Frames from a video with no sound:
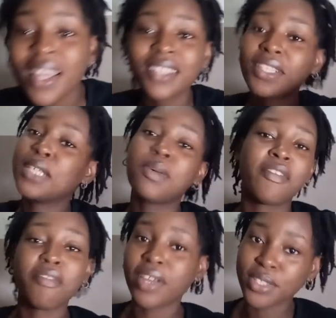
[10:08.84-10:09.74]
So that's my
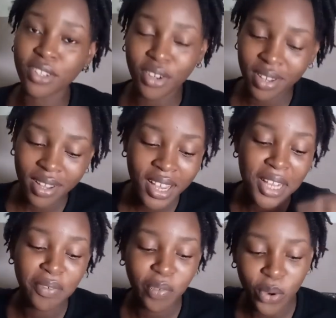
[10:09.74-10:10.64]
favorite song
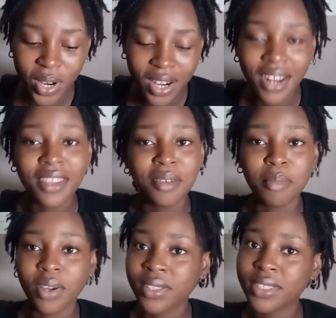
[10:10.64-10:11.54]
for the
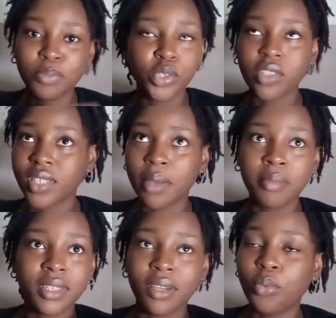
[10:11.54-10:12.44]
month. Both of
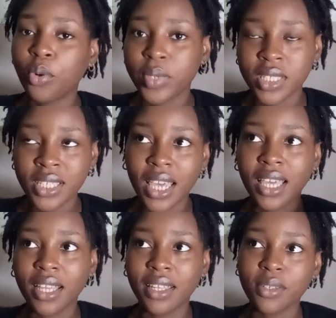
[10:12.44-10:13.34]
them. The one with
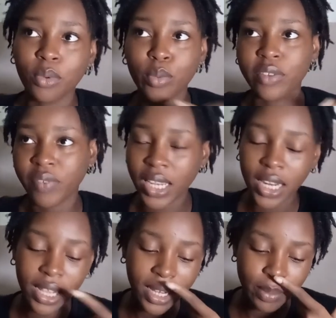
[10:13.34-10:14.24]
Skeng and then the one with the
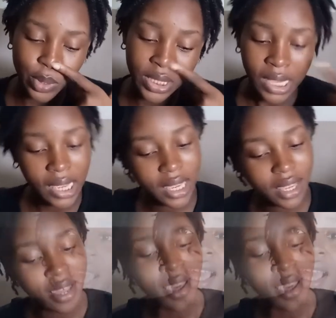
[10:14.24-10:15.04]
Fine9. The Skeng.